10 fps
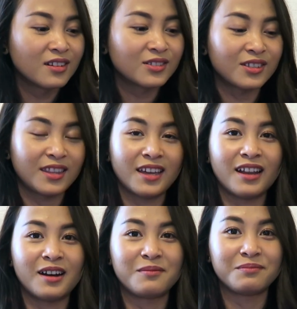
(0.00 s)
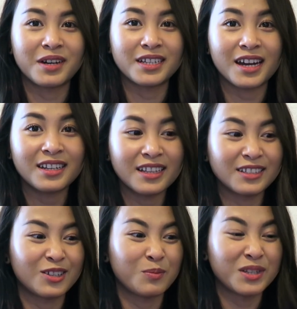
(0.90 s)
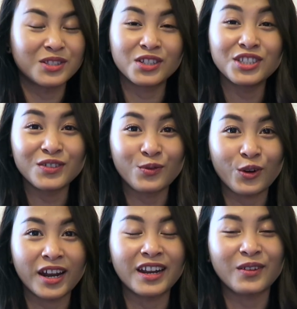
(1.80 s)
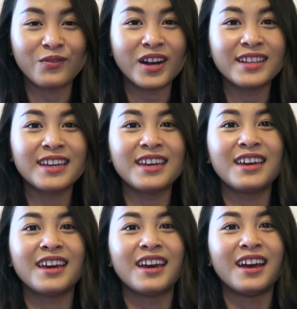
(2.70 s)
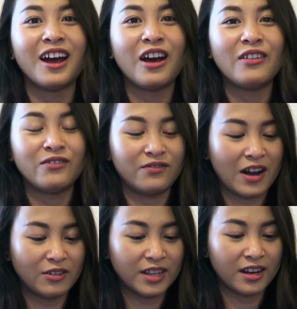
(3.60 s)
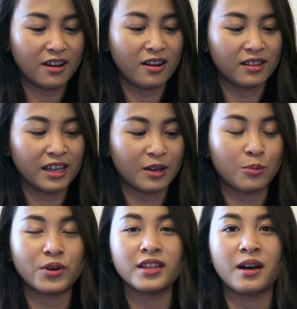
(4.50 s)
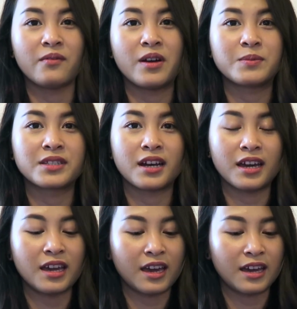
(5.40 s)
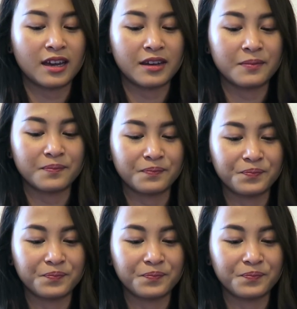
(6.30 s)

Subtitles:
So then I kind of like, you know, been searching for it, and I finally found it on like a pre-loved website, and